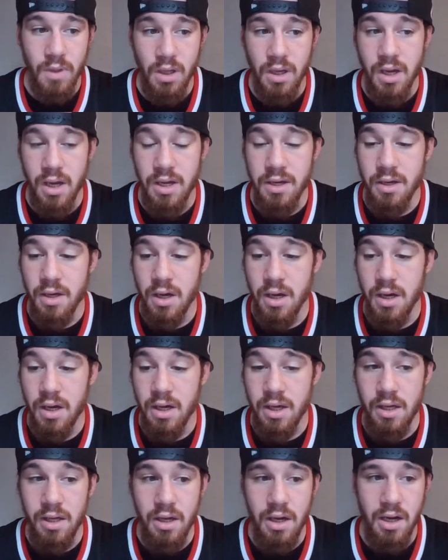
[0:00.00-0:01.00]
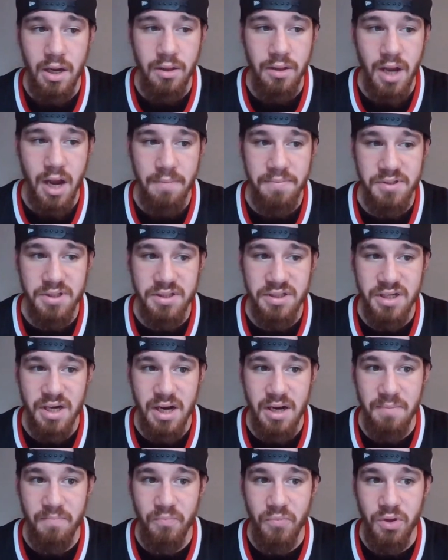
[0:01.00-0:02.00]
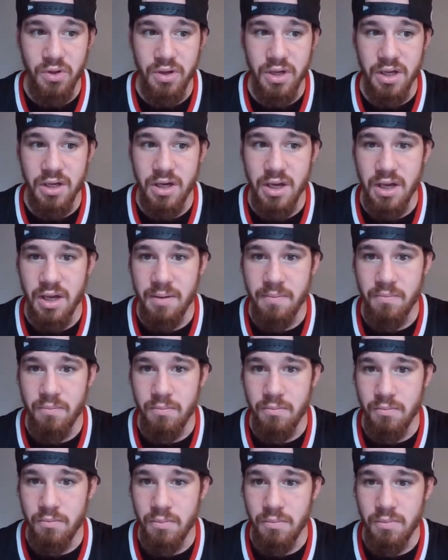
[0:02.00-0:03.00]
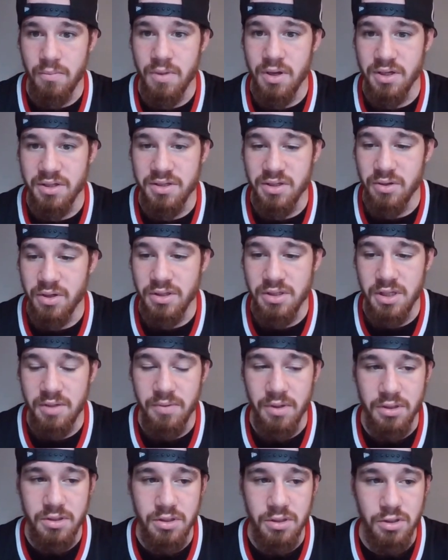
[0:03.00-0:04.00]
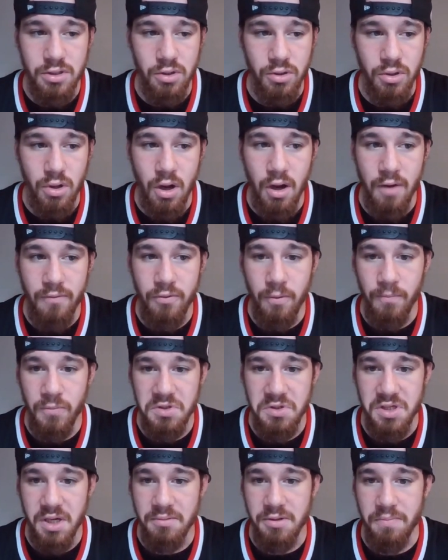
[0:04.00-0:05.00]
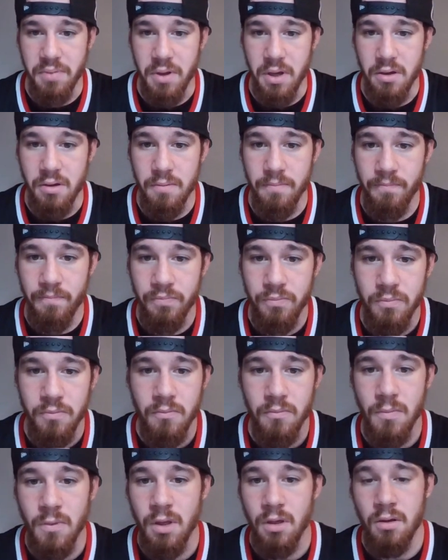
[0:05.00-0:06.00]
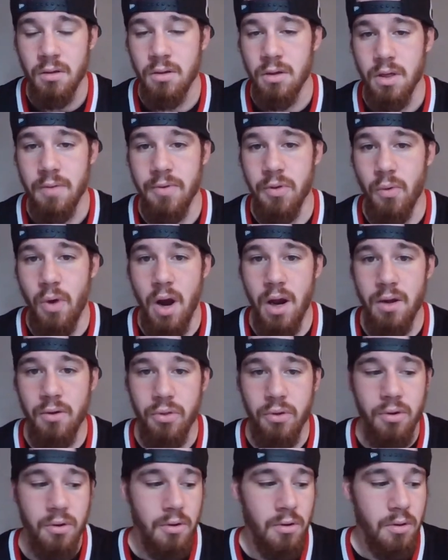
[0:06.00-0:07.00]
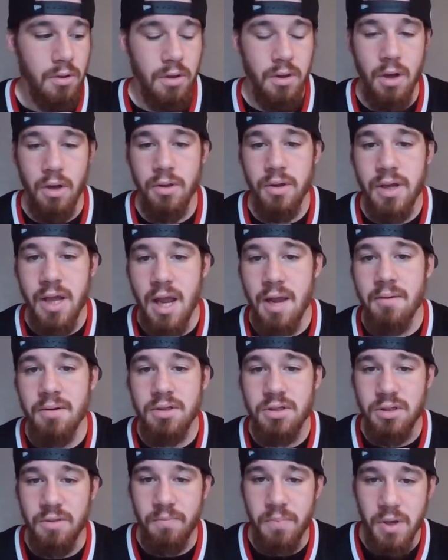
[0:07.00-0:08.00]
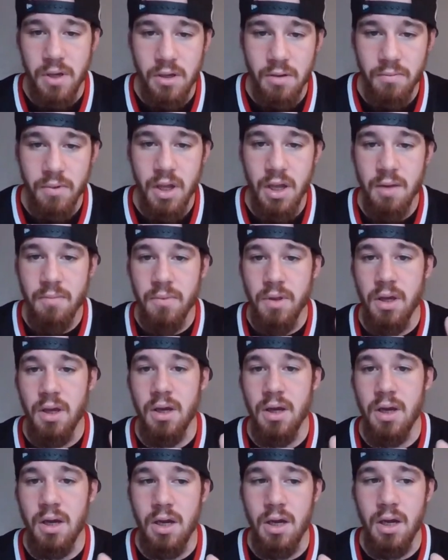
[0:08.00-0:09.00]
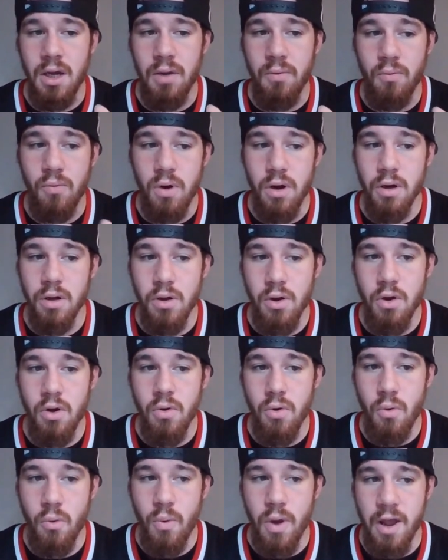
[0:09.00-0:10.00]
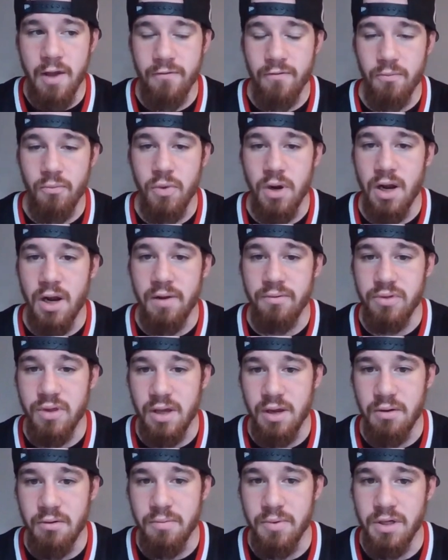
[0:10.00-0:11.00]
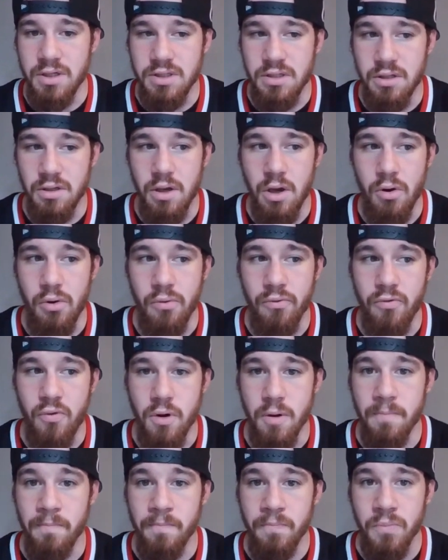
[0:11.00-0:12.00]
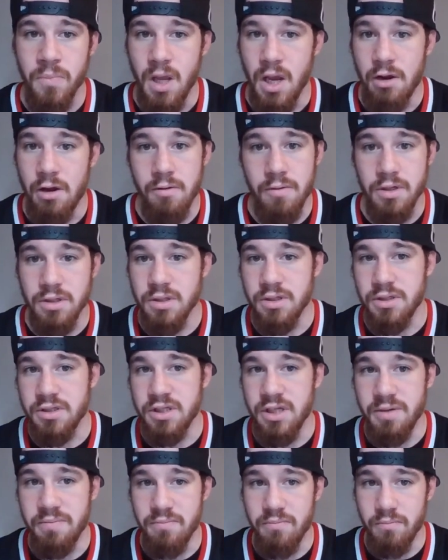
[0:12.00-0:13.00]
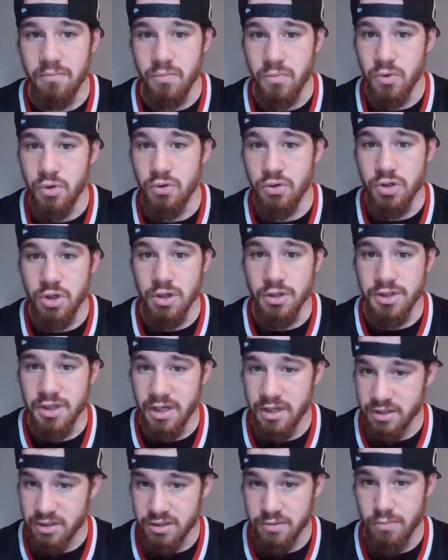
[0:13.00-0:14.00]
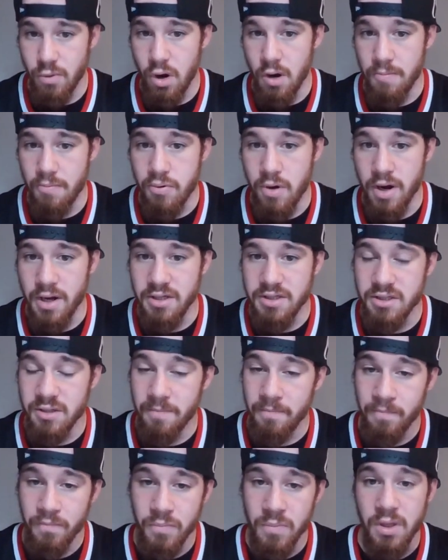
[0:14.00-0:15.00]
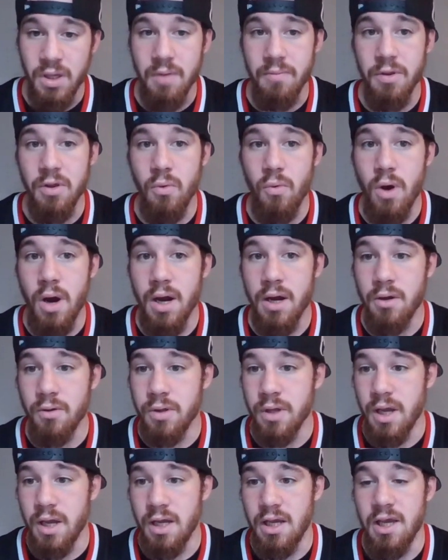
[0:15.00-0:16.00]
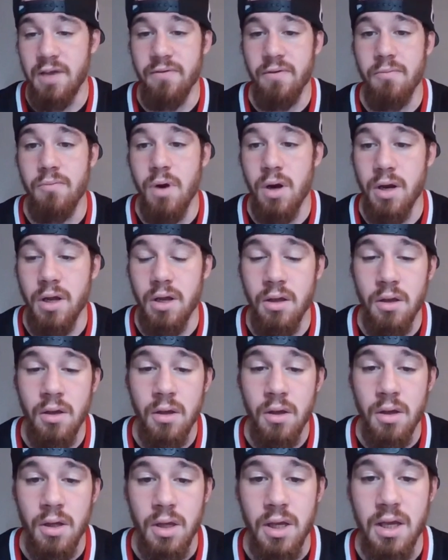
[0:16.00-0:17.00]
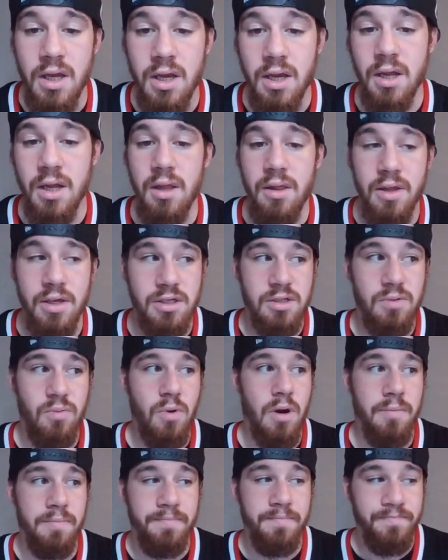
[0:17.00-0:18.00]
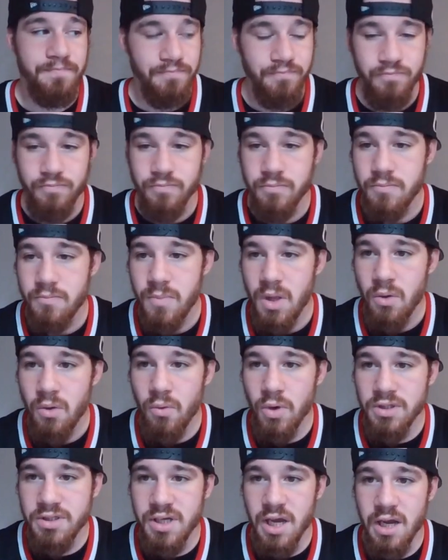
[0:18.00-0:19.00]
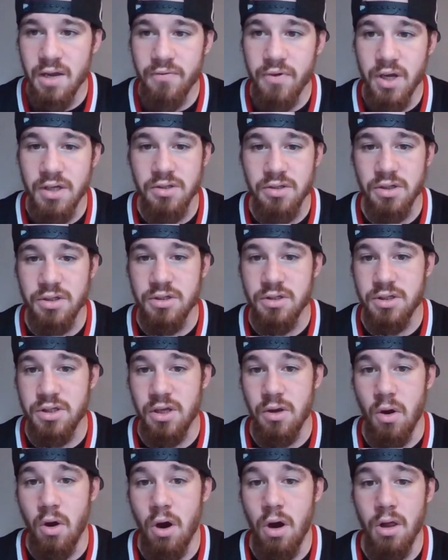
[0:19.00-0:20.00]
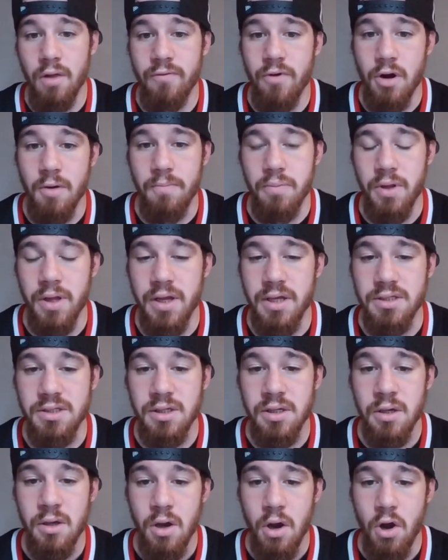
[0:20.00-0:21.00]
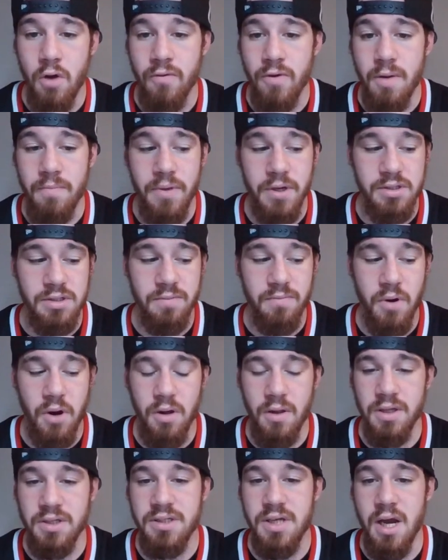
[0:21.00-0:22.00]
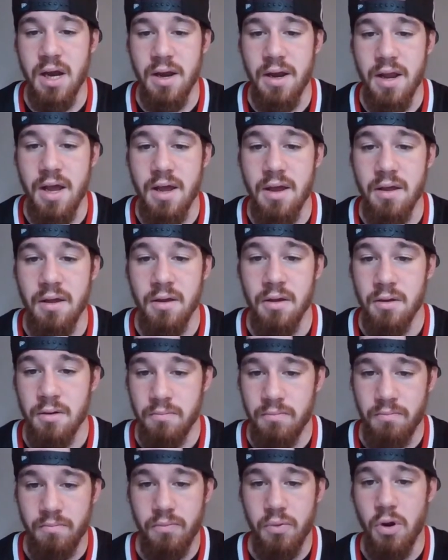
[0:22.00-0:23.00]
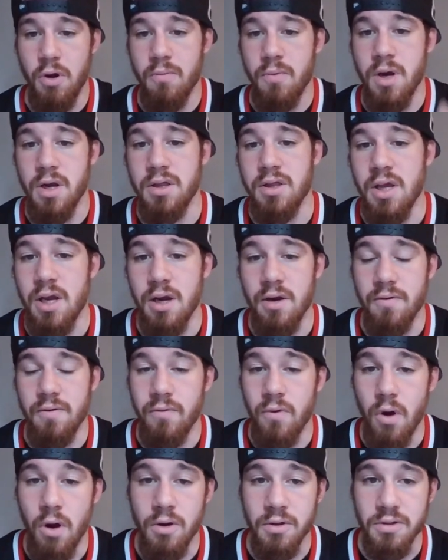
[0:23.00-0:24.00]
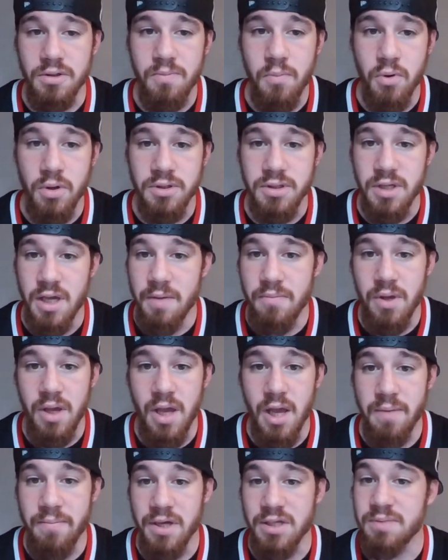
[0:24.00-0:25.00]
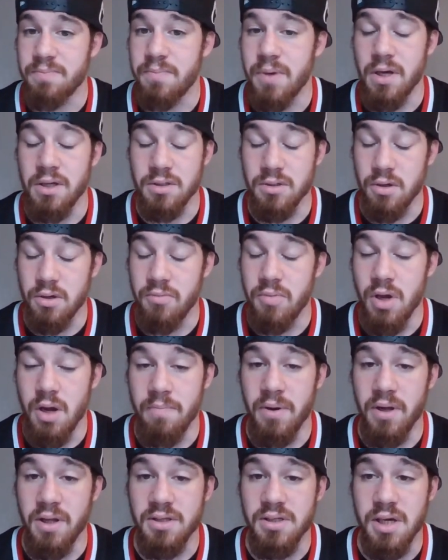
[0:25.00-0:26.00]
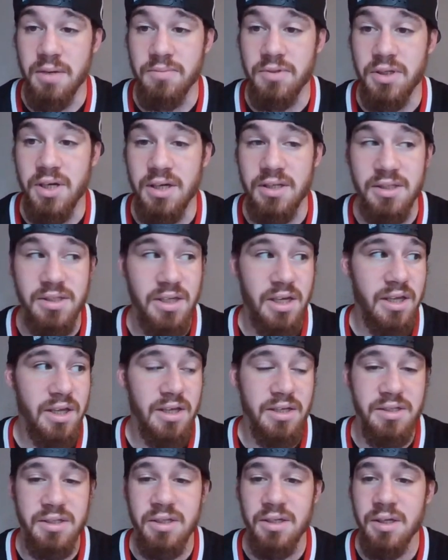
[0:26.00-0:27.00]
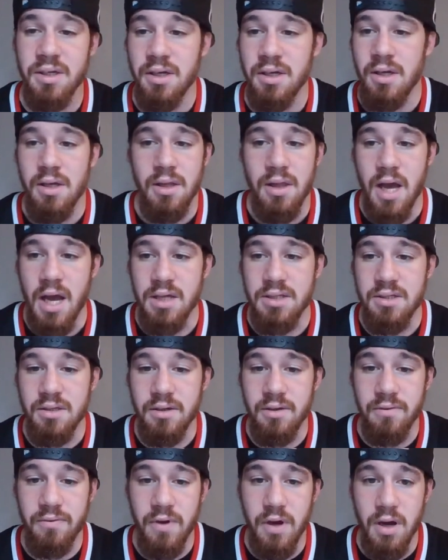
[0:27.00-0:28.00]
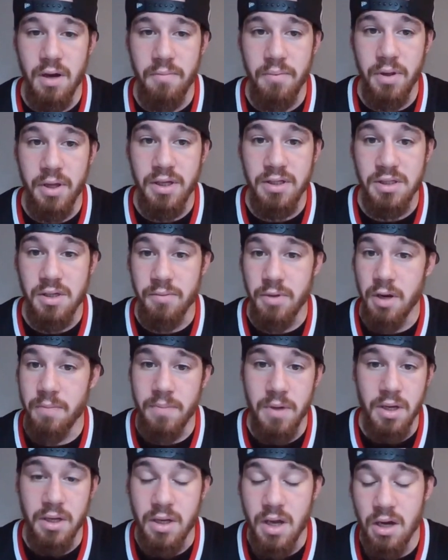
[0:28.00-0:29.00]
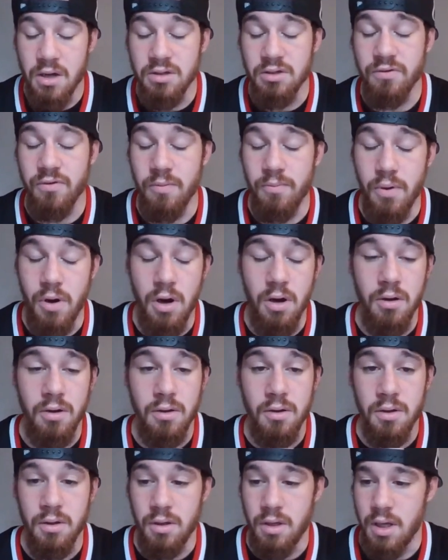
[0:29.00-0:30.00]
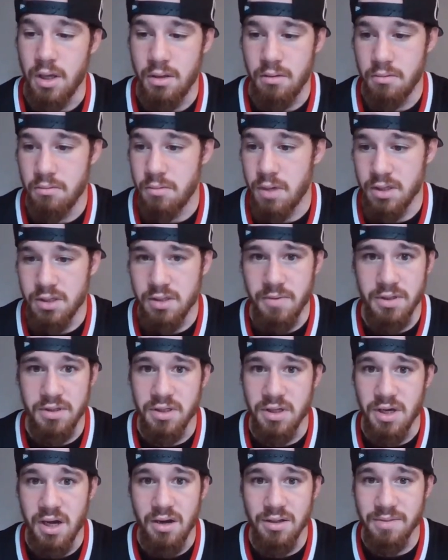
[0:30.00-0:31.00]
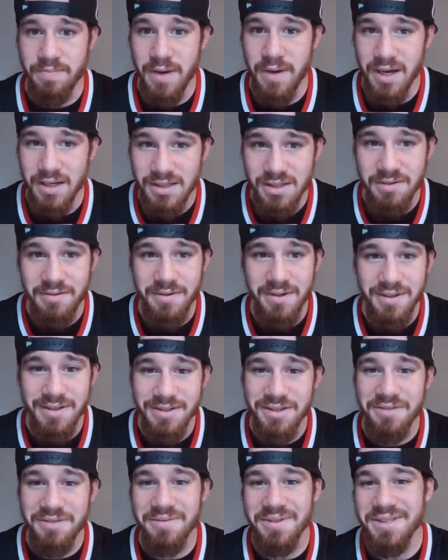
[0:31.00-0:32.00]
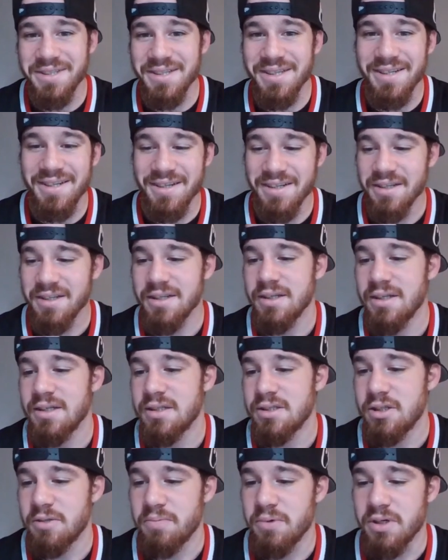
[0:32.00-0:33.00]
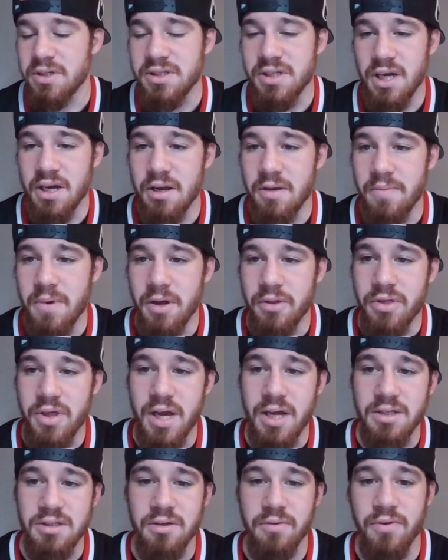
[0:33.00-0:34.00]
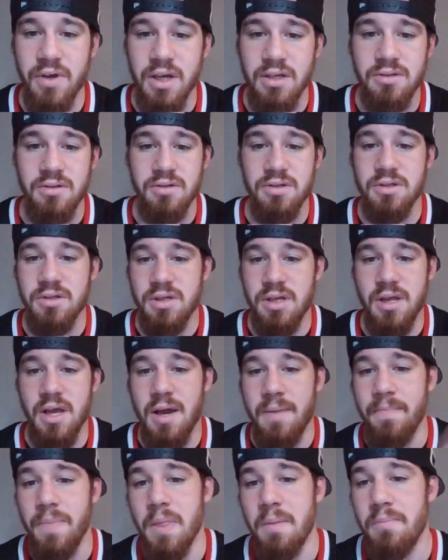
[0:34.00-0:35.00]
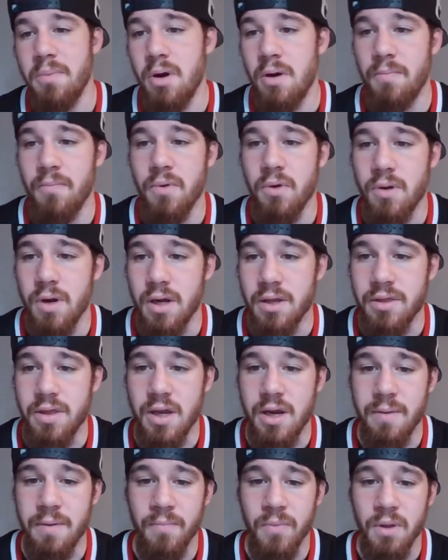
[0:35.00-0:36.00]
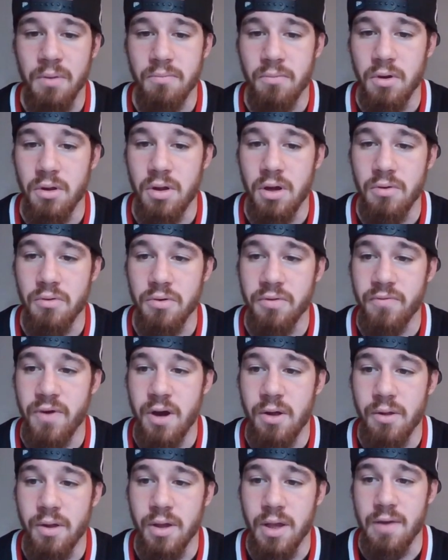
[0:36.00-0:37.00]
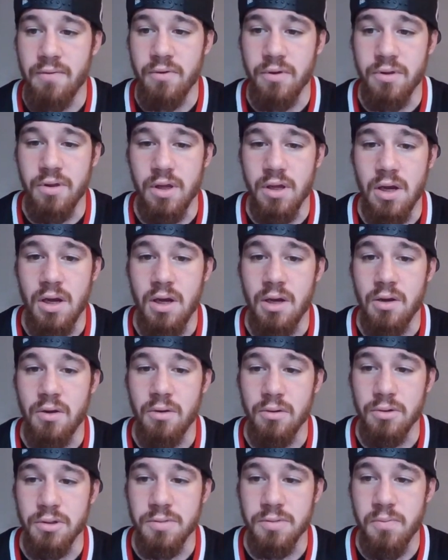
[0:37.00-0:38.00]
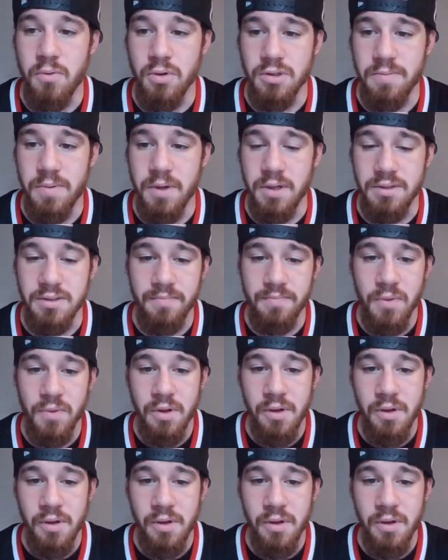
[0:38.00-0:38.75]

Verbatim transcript: And uh, on the opposite side, you get a Minnesota team that's just looked awful, and this game's a pick 'em. Give me the Wild. Another game, just a pick 'em game that I want to go away from what I think everybody's going to go for. Everybody's going to see New Jersey at a small price. Give me the Wild at even money in this one. Once again, if you guys are interested in all of our plays over on picksandparlays.net, boom, right there for all sports. NBA best bet. It's going to be up by the times you guys see this. Lots of uh, plays coming up and college football, and not to mention college basketball is almost here. Super excited about that. So if you guys are interested in that, boom, right there, along with following everything on Earle Sports Bets.